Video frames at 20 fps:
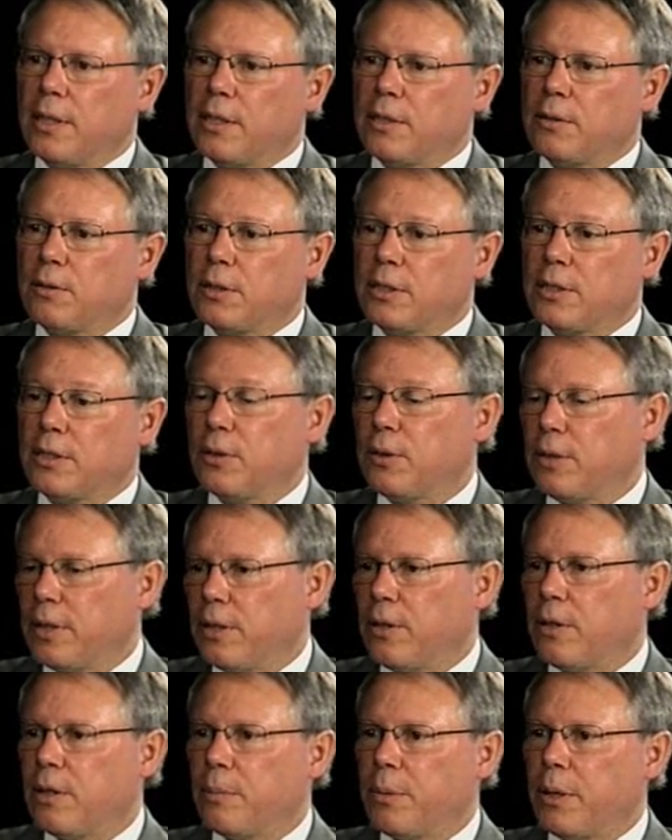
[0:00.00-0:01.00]
this is
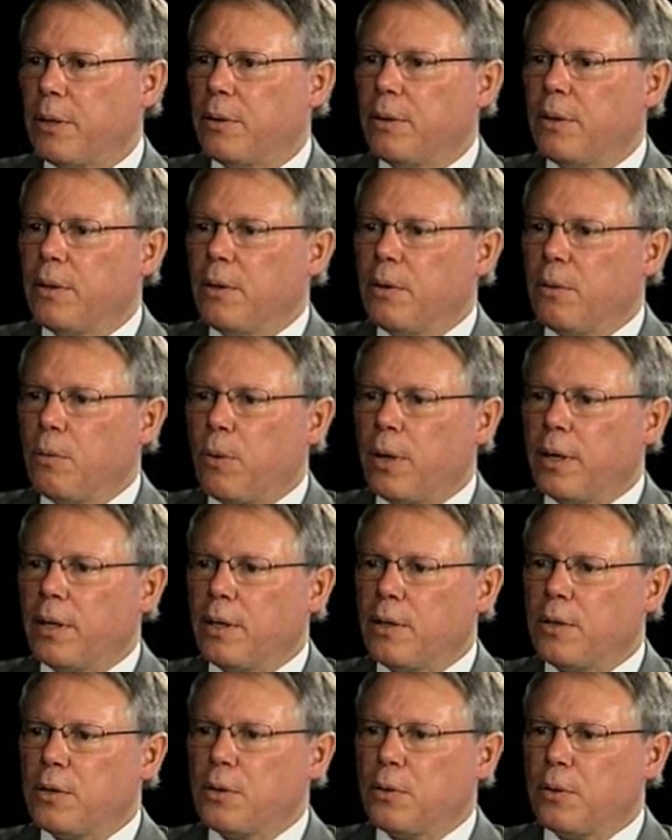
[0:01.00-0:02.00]
certainly going to be one
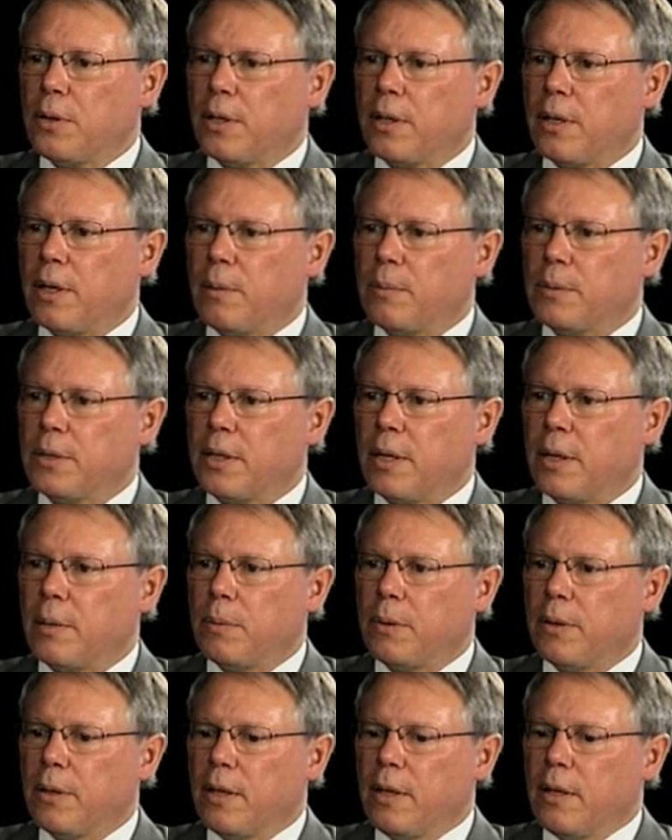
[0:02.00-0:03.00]
issue that comes up.